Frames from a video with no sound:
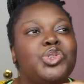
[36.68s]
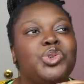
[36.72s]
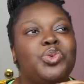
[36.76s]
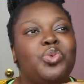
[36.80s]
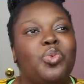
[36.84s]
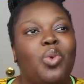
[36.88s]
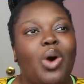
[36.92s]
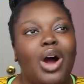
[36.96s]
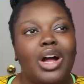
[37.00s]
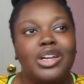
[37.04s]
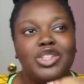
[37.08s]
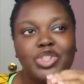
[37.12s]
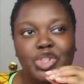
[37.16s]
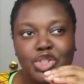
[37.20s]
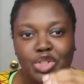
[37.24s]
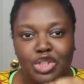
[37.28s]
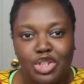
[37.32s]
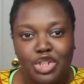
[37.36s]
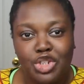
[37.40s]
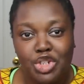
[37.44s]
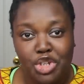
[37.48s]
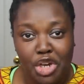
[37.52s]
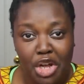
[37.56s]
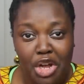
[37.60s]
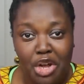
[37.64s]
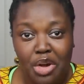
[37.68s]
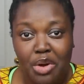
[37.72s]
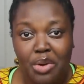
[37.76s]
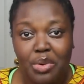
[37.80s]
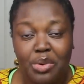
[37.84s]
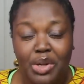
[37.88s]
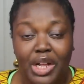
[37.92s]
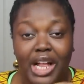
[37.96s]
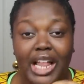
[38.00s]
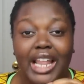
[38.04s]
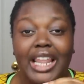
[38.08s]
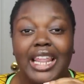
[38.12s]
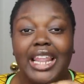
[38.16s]
watch the
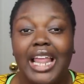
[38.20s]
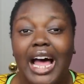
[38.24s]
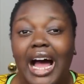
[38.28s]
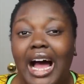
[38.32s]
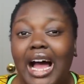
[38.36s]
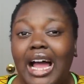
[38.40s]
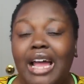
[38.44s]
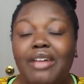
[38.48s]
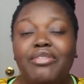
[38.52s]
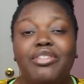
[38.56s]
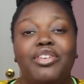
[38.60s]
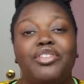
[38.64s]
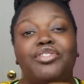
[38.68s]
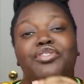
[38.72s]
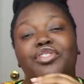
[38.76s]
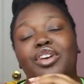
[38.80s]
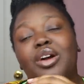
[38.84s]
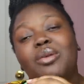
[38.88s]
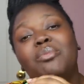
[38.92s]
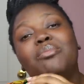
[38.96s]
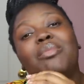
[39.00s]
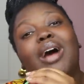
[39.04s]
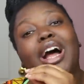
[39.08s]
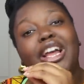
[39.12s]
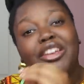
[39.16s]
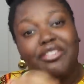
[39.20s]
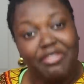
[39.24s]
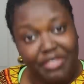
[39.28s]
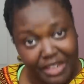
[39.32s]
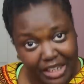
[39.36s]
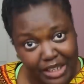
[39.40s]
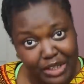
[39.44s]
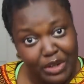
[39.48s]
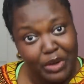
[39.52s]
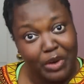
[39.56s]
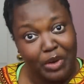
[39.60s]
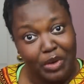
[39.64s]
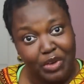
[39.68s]
show live from my
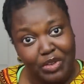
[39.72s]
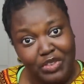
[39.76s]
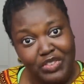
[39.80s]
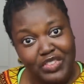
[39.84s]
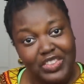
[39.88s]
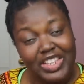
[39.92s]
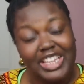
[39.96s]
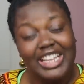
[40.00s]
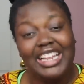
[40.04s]
vehicle.